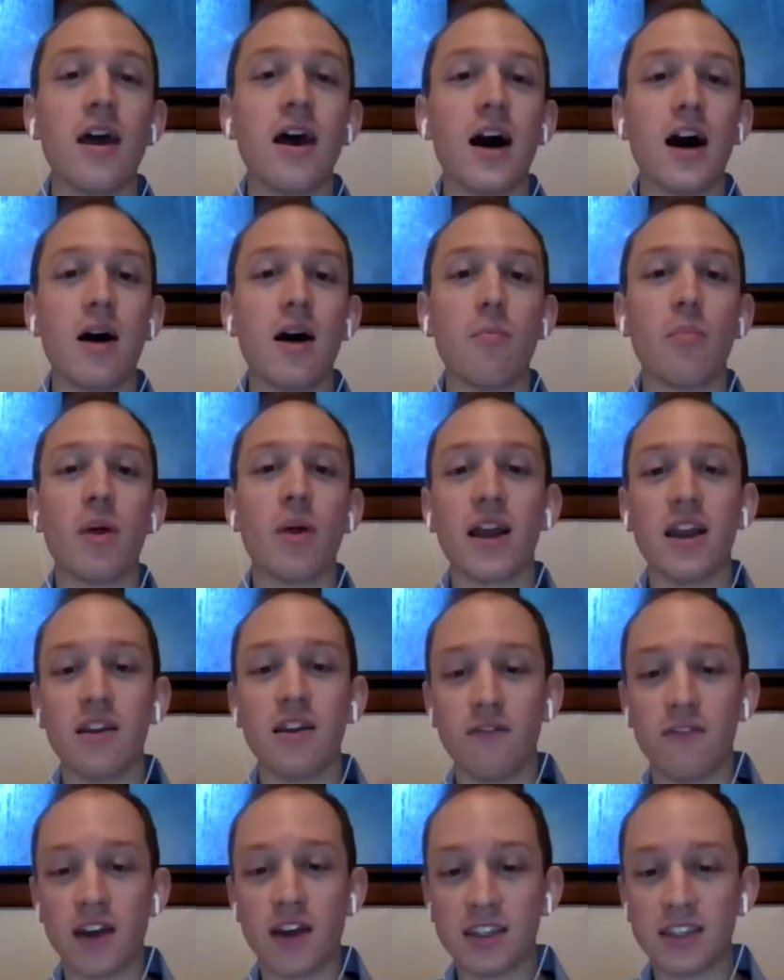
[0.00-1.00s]
by
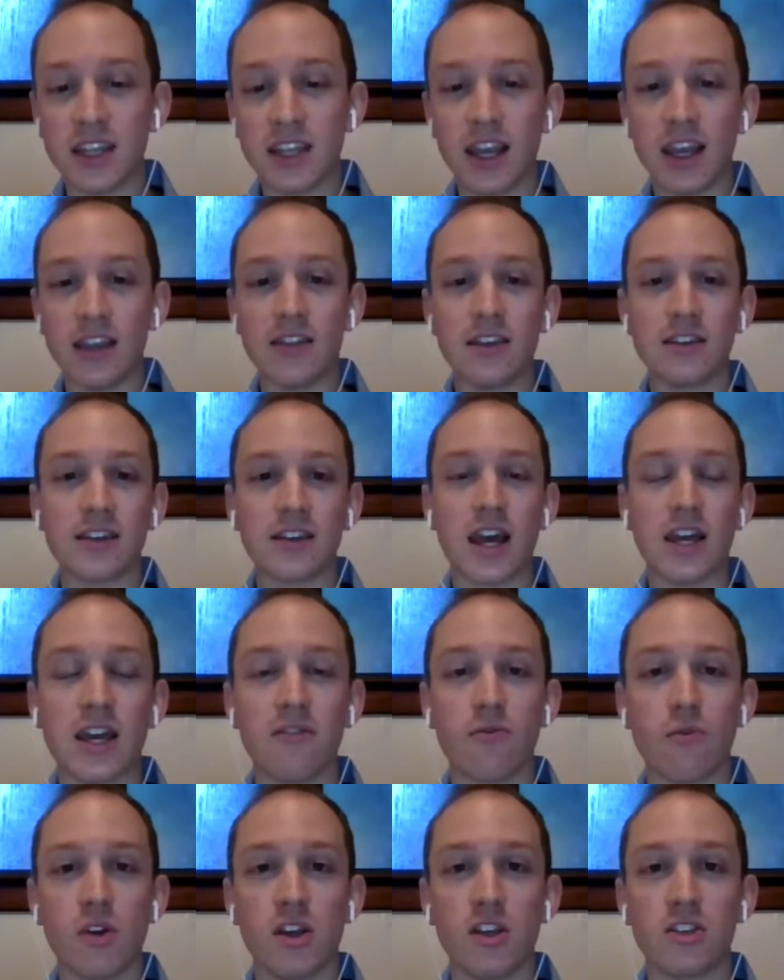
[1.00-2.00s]
investing in this kind
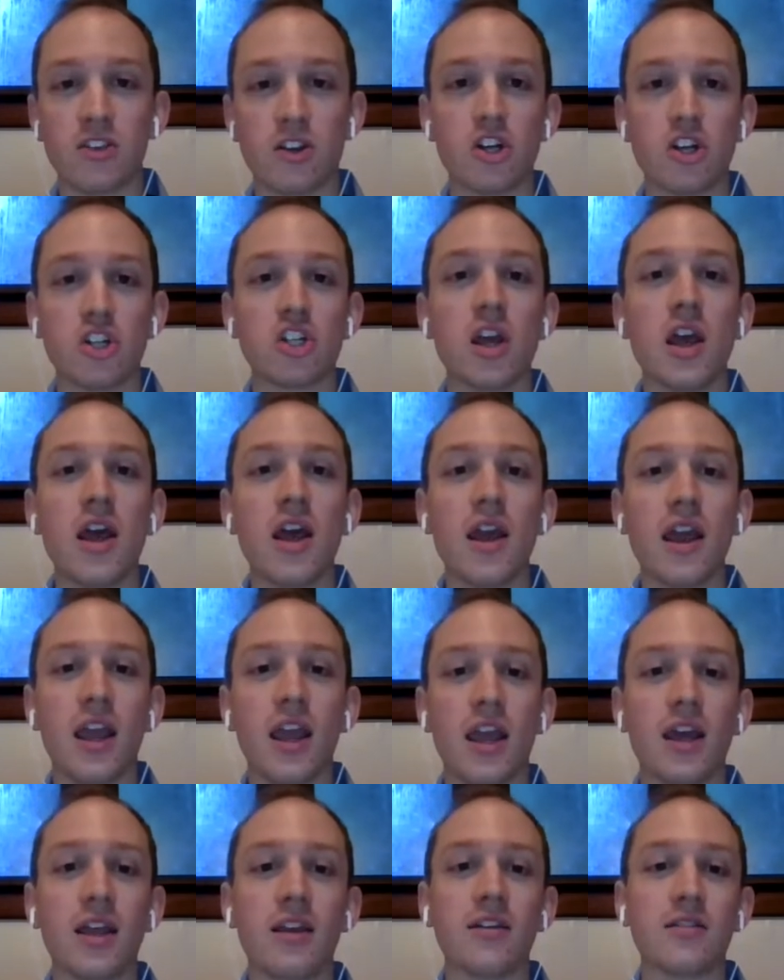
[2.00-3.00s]
research
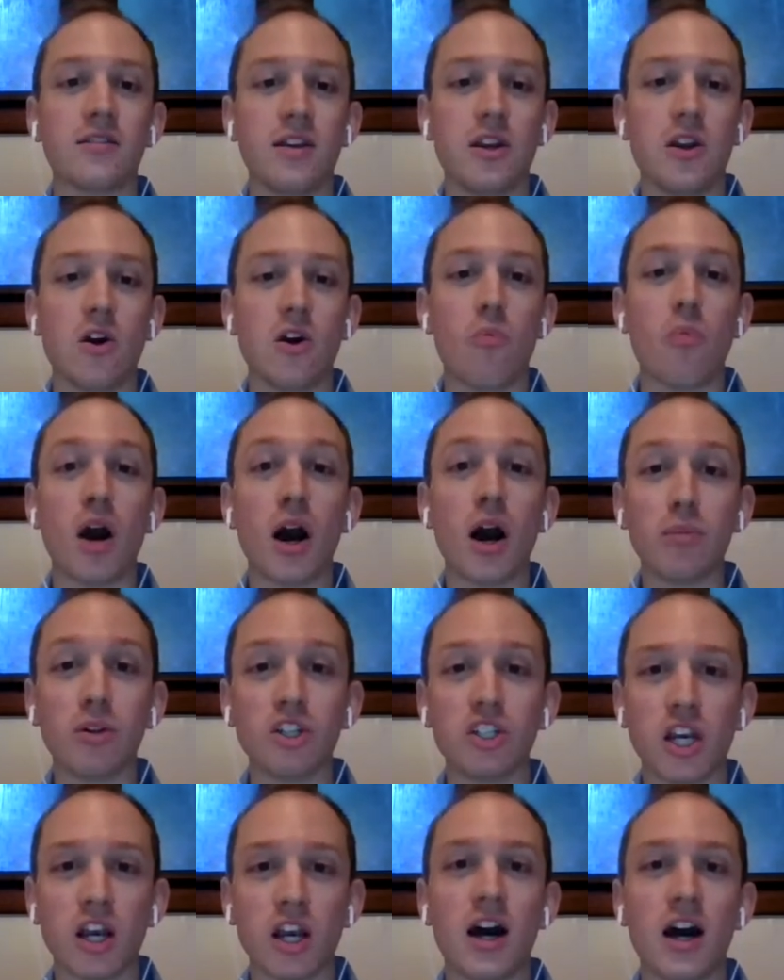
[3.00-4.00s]
and
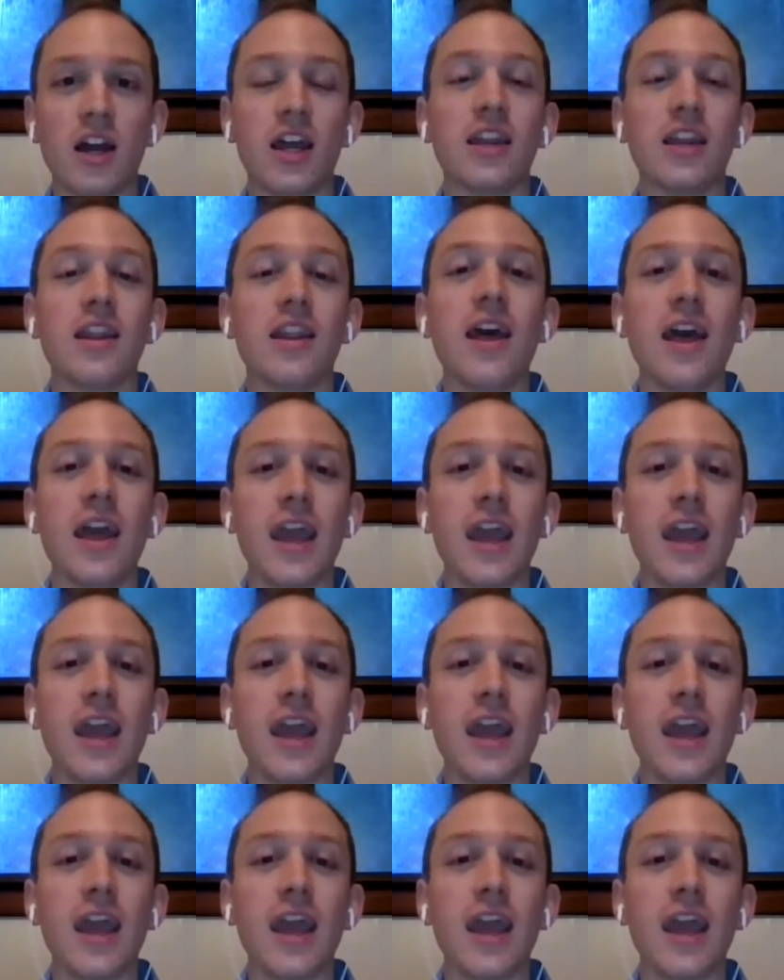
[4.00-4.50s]
publishing on it,